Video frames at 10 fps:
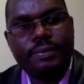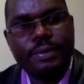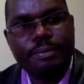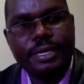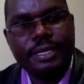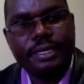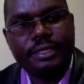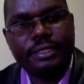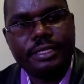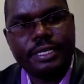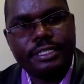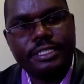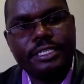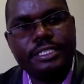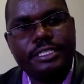we mean that
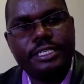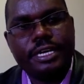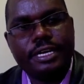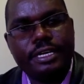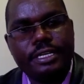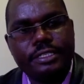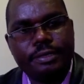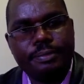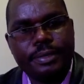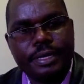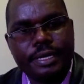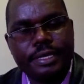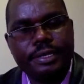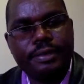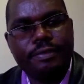there is
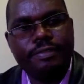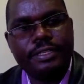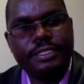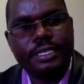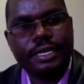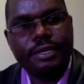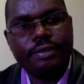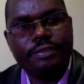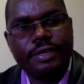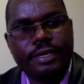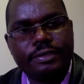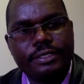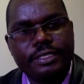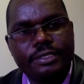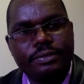undersupply of these kind of
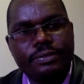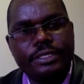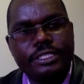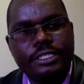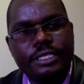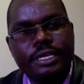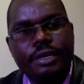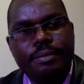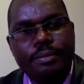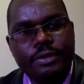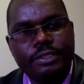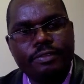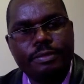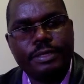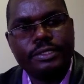houses which most
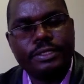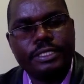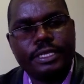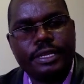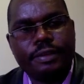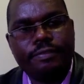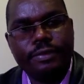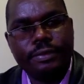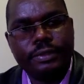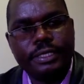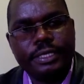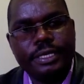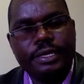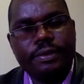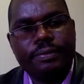of the majority can afford.
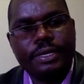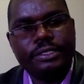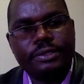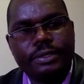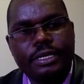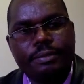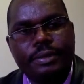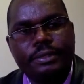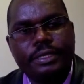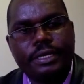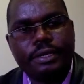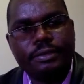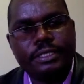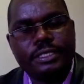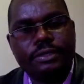We are talking about the
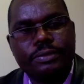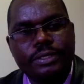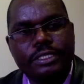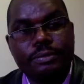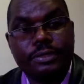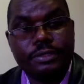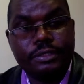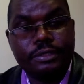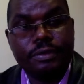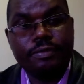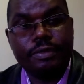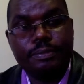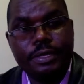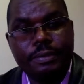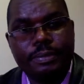houses in which most of the
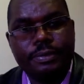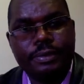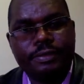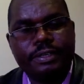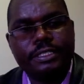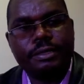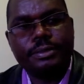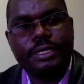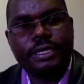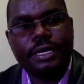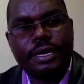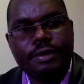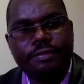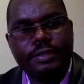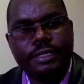people living in sub-Saharan
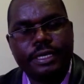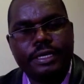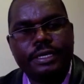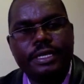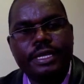Africa,